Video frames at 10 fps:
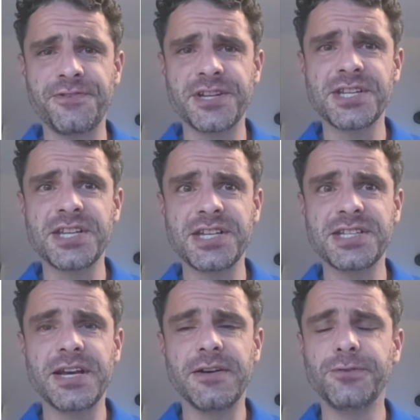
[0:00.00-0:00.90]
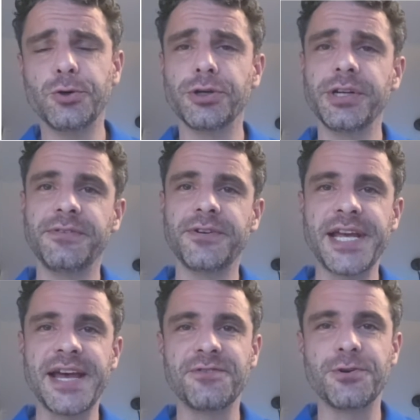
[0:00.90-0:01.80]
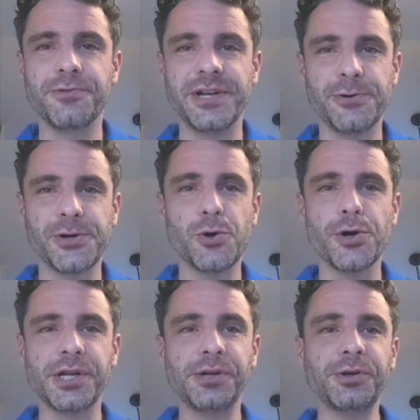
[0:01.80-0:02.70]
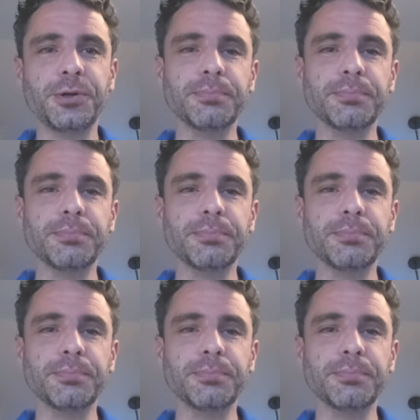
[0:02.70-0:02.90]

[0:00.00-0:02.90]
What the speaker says: fixes itself or if I have to re-record it.